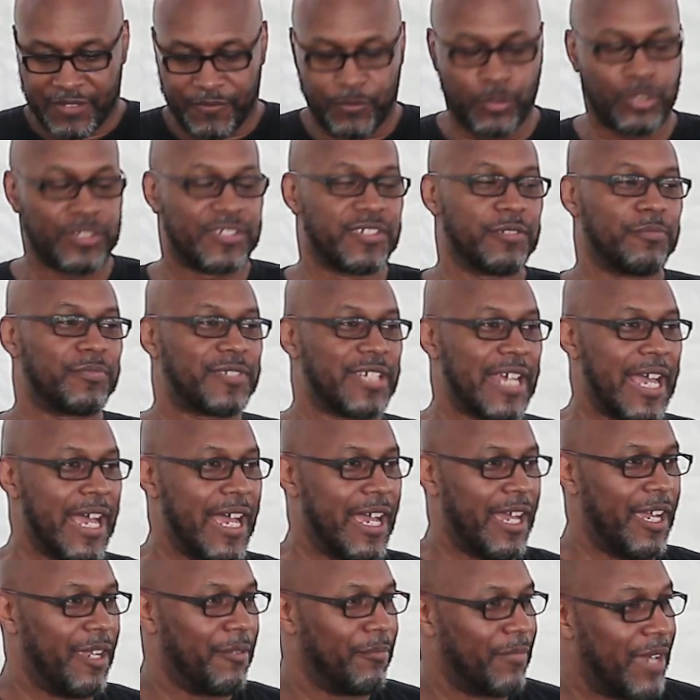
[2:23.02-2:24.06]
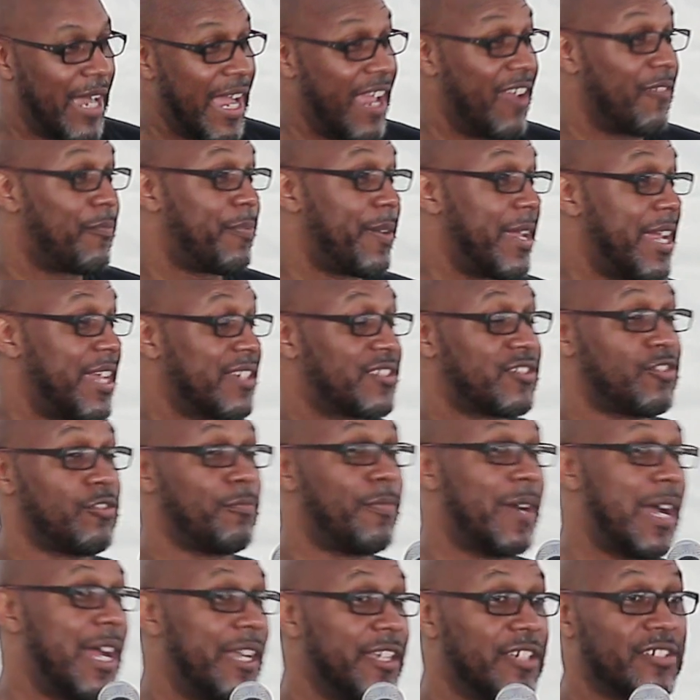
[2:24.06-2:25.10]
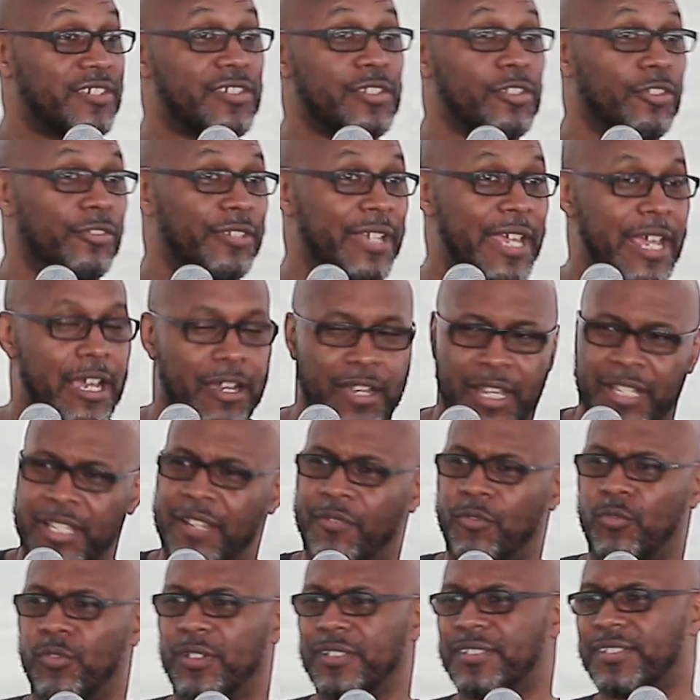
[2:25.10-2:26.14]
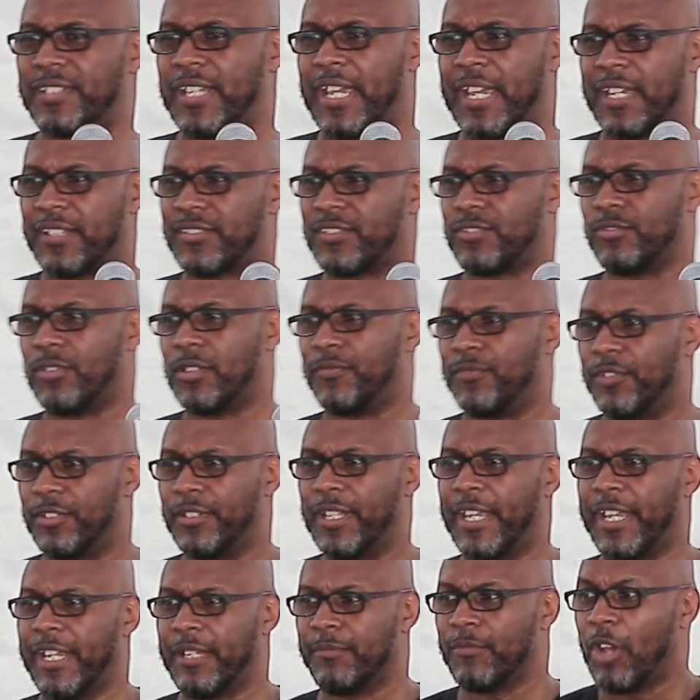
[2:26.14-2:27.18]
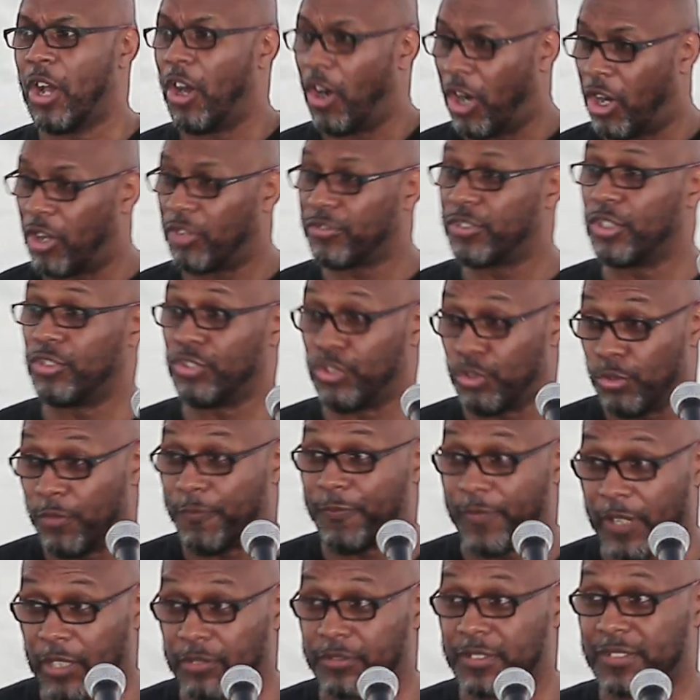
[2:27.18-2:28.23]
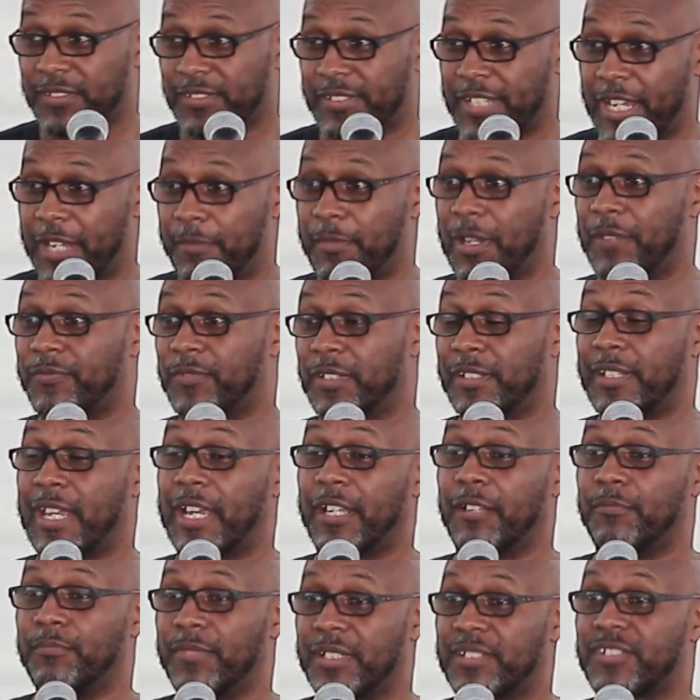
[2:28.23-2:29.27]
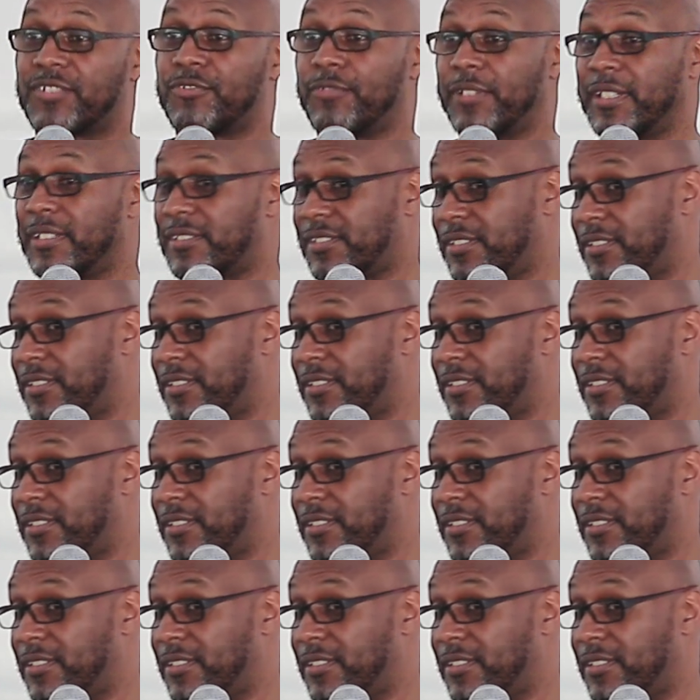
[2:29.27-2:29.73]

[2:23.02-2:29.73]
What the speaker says: for some time, I have passed you by until now. I never once asked you your name. Although you felt the same after the night of mixed drinks